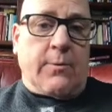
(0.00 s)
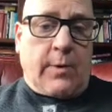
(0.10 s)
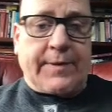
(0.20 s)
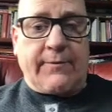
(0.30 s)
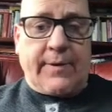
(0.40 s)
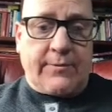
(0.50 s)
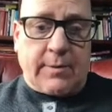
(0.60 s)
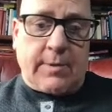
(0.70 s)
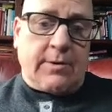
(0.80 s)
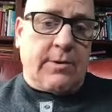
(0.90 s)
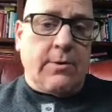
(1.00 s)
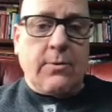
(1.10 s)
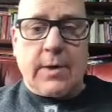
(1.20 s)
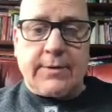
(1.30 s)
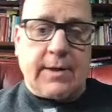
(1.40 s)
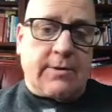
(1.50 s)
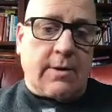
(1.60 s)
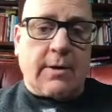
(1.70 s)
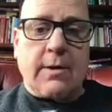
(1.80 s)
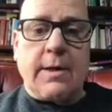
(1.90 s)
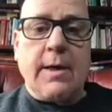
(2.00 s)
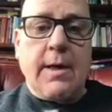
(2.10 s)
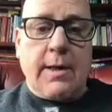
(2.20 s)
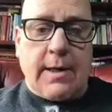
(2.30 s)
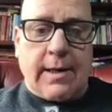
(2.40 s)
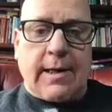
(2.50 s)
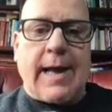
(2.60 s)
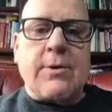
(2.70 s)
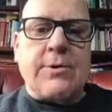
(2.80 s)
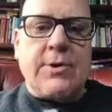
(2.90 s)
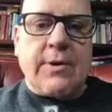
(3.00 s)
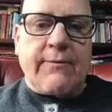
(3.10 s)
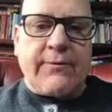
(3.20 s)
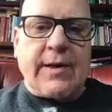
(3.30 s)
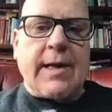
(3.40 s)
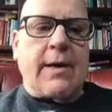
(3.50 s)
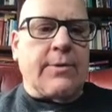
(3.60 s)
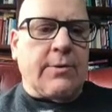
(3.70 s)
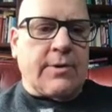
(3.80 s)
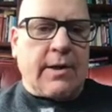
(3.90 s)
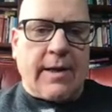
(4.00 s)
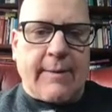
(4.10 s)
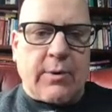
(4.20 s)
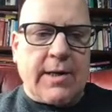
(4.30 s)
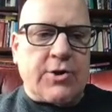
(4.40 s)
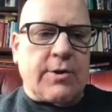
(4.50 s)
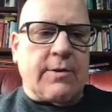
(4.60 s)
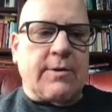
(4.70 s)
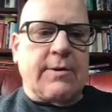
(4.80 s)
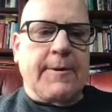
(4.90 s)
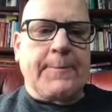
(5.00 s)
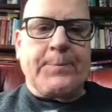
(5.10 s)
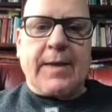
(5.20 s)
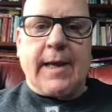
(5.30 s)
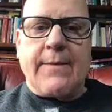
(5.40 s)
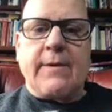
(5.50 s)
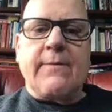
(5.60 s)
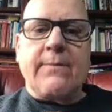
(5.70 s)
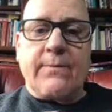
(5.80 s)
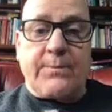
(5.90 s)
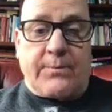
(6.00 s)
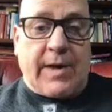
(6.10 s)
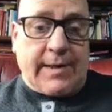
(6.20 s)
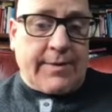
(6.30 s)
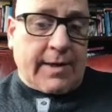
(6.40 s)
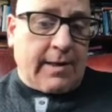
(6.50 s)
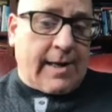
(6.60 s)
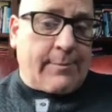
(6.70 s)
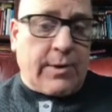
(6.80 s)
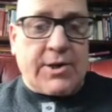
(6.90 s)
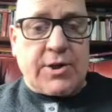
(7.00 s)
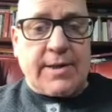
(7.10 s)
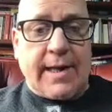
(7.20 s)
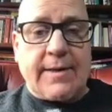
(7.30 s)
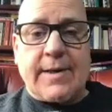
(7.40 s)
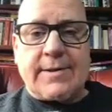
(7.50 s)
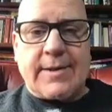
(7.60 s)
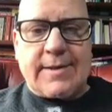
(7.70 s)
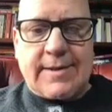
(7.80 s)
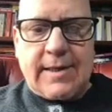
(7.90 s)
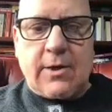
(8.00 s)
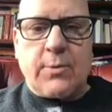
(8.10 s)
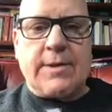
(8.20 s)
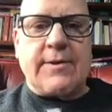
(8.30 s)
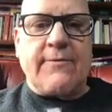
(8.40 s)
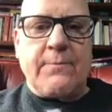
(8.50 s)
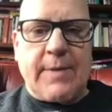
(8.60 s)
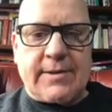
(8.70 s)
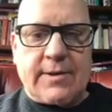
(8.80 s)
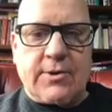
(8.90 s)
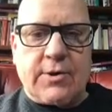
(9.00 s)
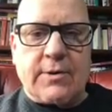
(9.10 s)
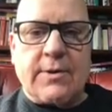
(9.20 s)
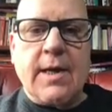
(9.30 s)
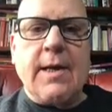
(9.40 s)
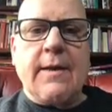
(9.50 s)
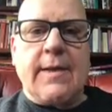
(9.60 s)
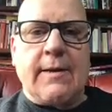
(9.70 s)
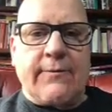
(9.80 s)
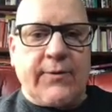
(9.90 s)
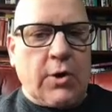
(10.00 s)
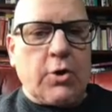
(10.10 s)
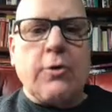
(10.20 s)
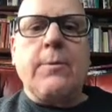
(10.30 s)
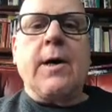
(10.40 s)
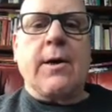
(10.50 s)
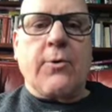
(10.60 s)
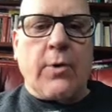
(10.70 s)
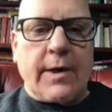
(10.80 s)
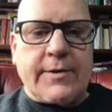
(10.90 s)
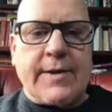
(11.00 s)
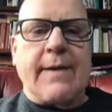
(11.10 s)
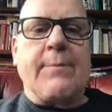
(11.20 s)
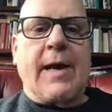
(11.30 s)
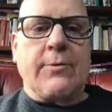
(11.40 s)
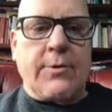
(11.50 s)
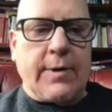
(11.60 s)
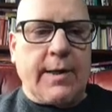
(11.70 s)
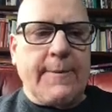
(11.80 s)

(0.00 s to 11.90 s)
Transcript: what the fiefdom can do, what things are, and it allows you to fill out those collaborations. And then finally, the collaboration data, that's the sequence of messages that flow across that boundary.